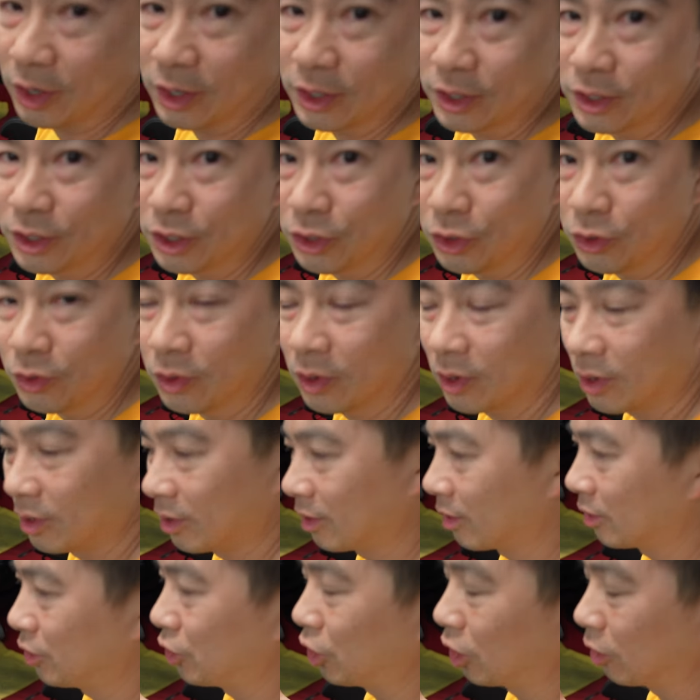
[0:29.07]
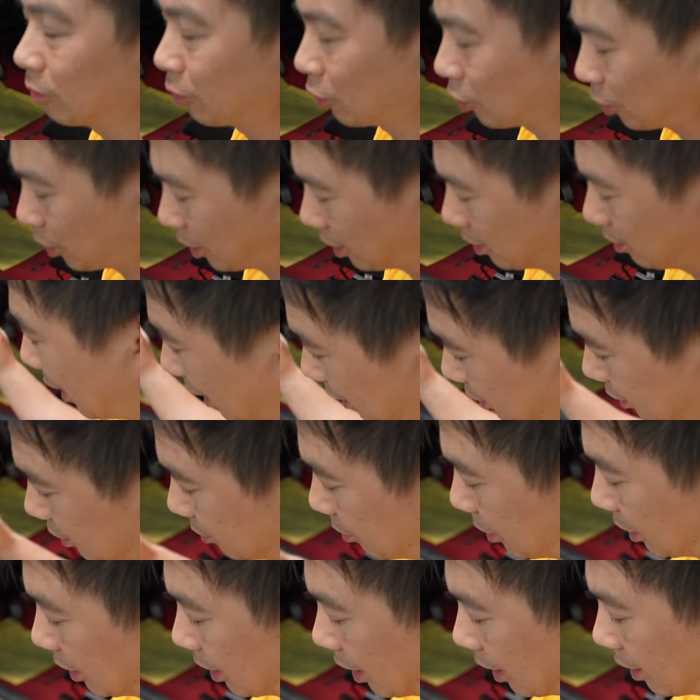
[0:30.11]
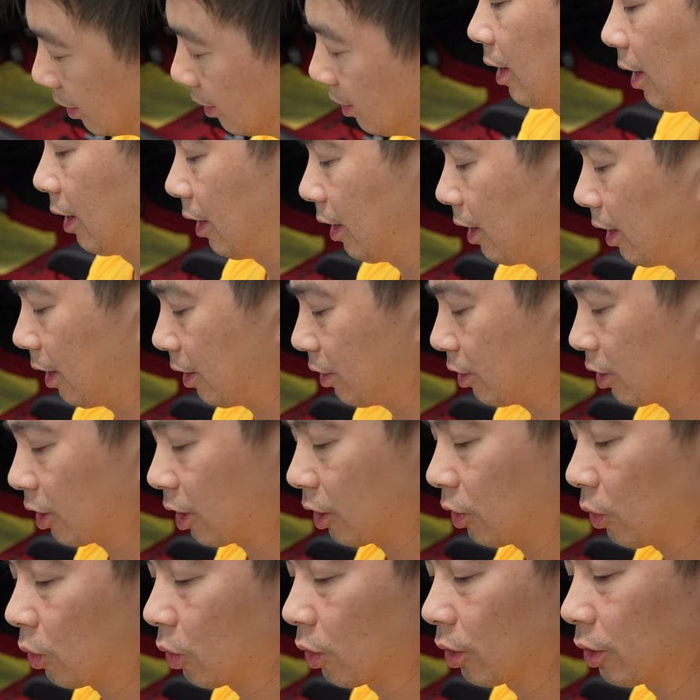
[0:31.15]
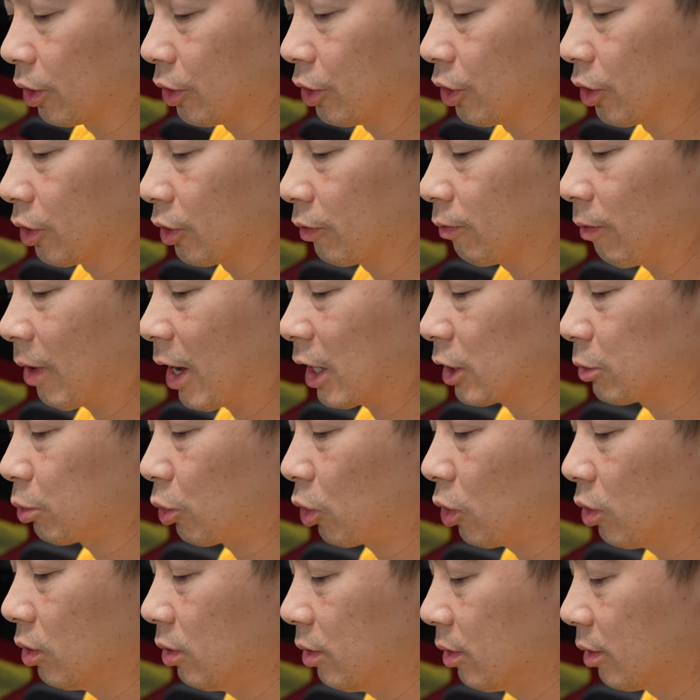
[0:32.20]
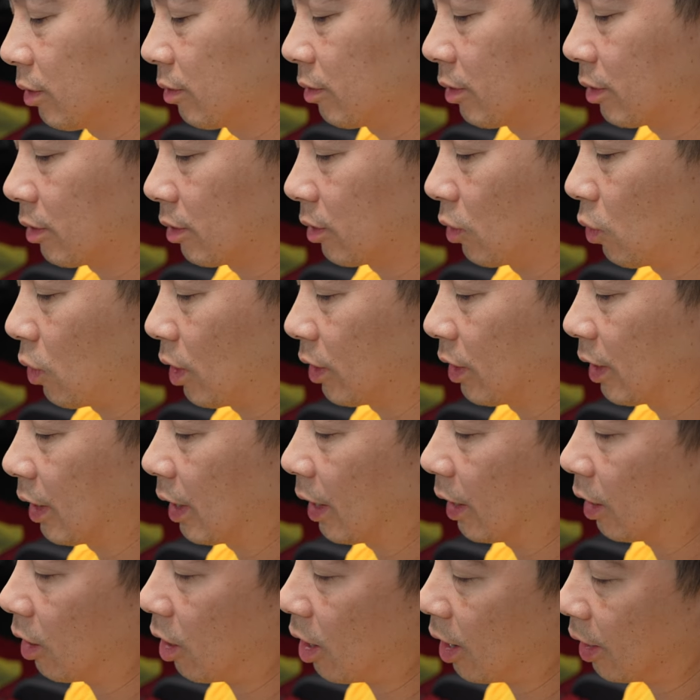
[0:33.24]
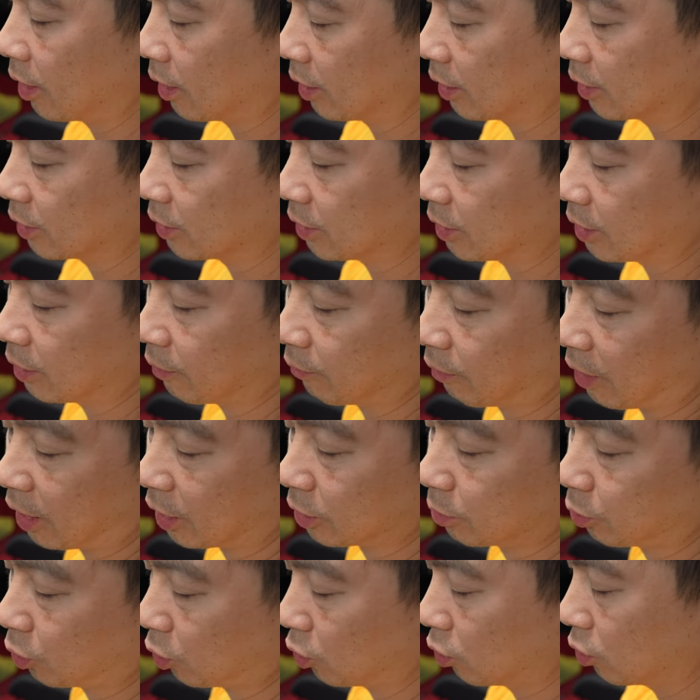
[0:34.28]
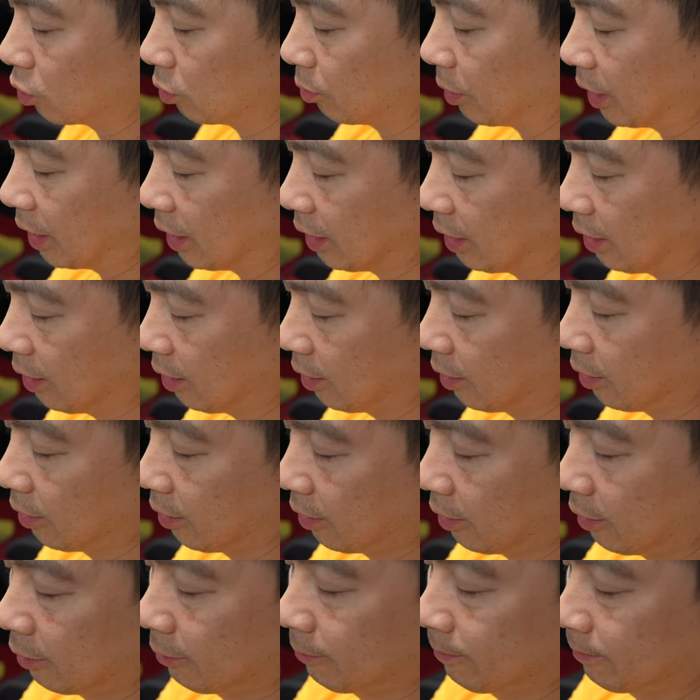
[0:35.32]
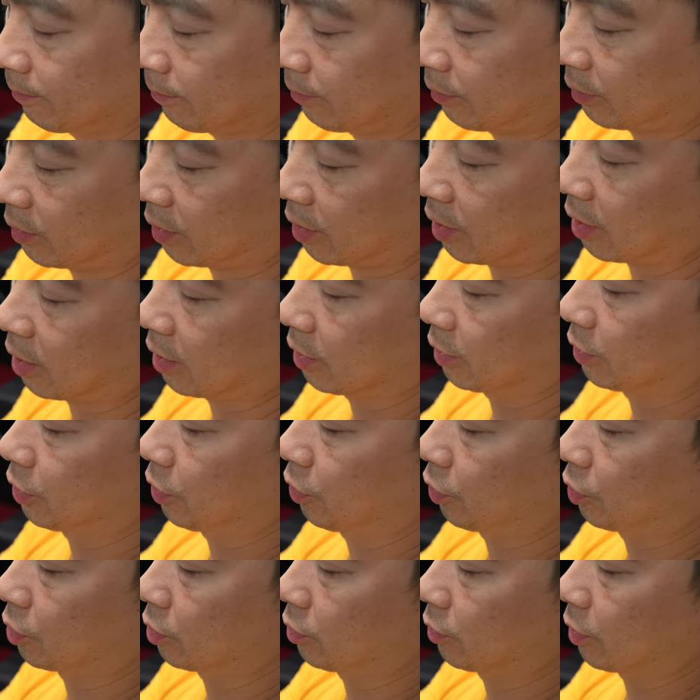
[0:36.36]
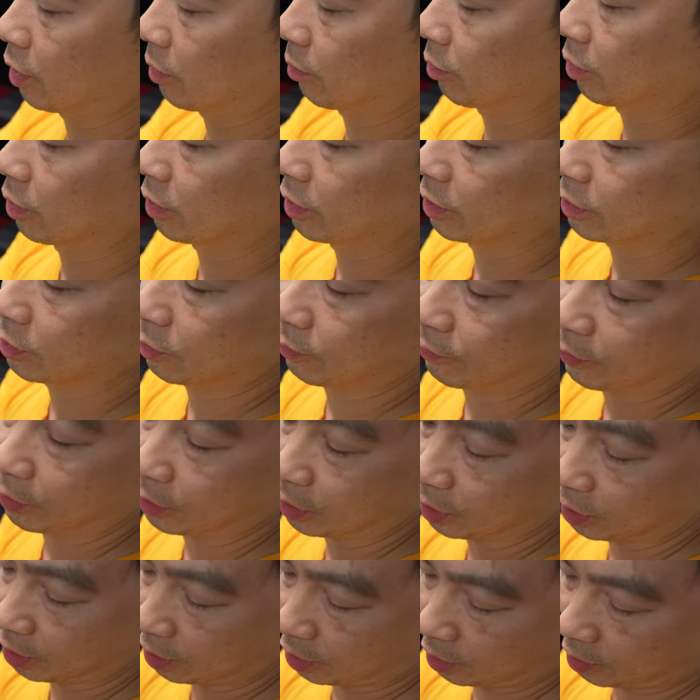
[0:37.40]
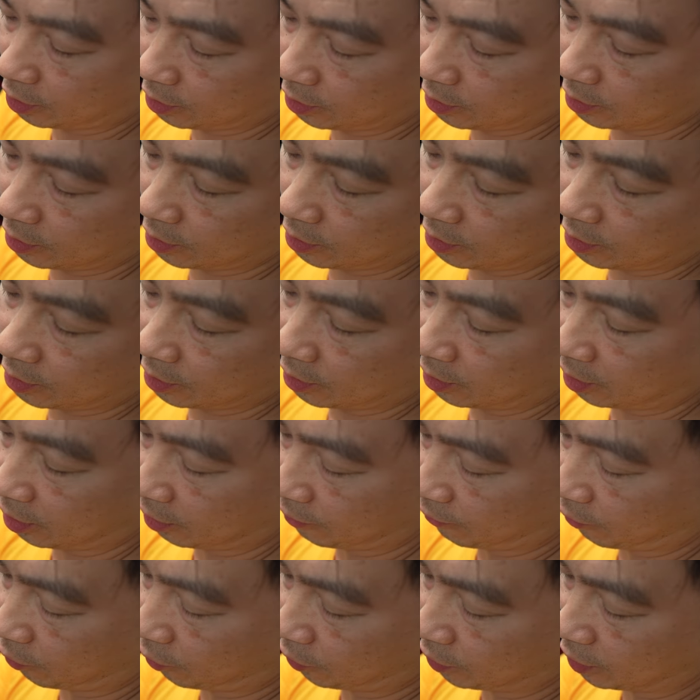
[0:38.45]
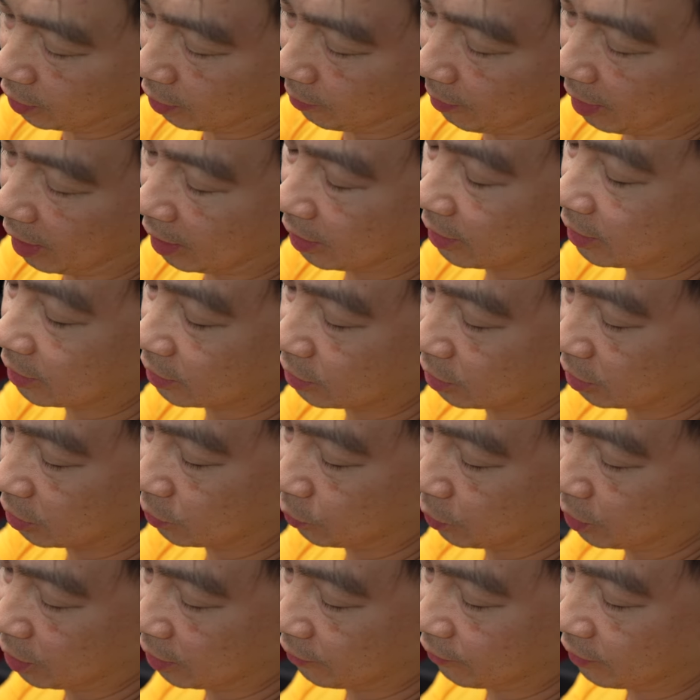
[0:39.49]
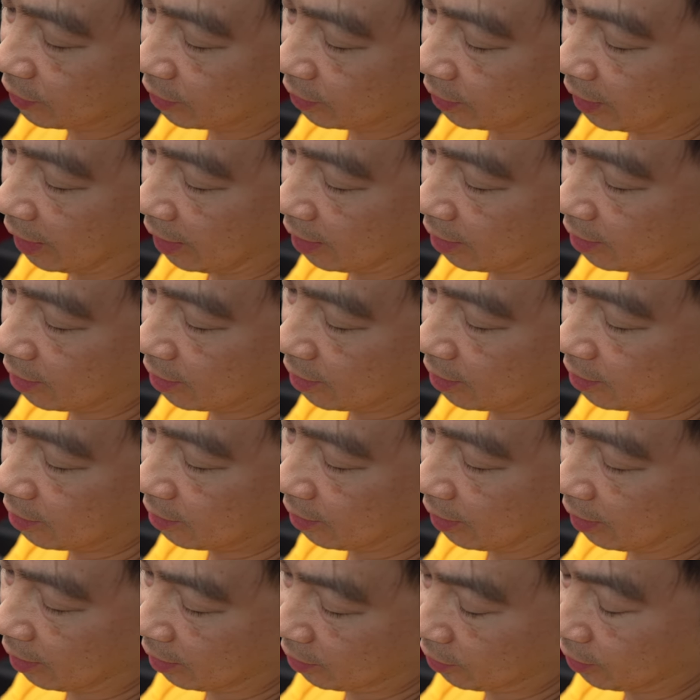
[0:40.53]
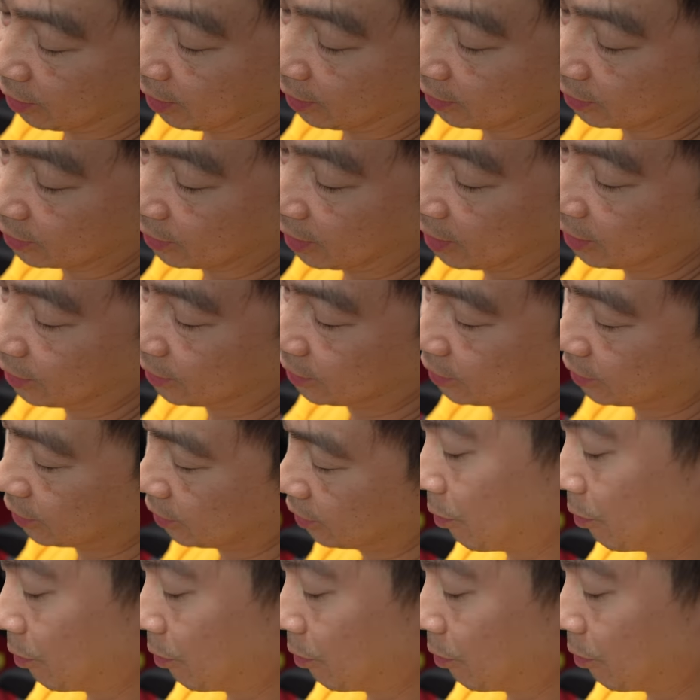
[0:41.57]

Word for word: ECU jailbroken. That's been done. And then you got to order your Flash Pro. The one that I got is the Flash Pro Mini. Serial number is over here. It's for the Americas because we live in Canada and United States.